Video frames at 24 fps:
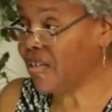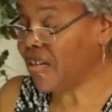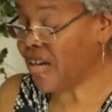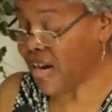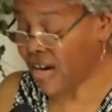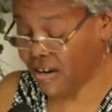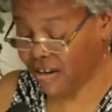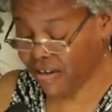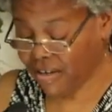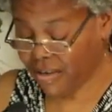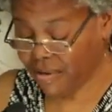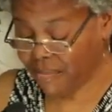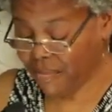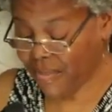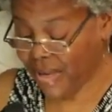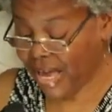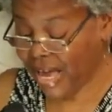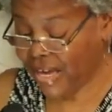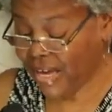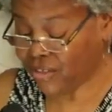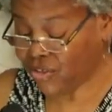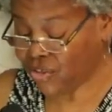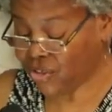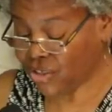our
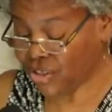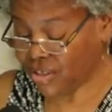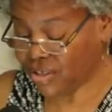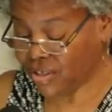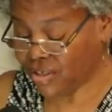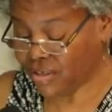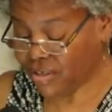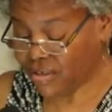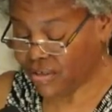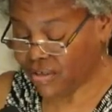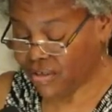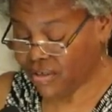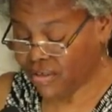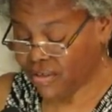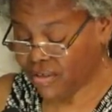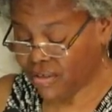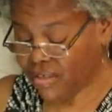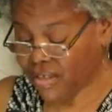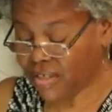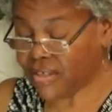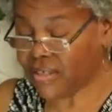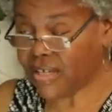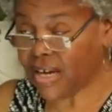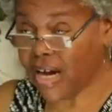compassion,
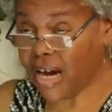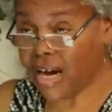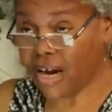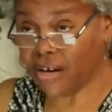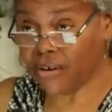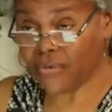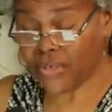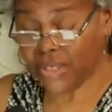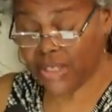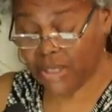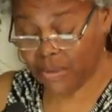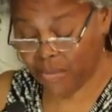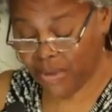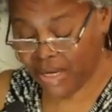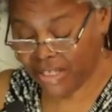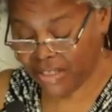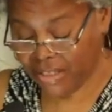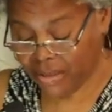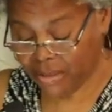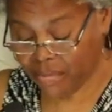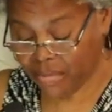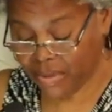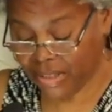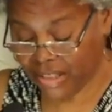and our
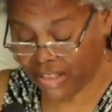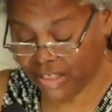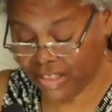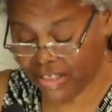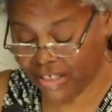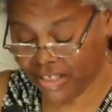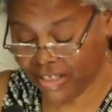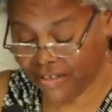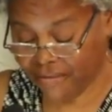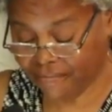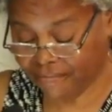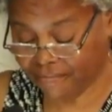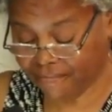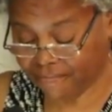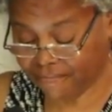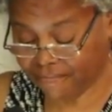responsibility.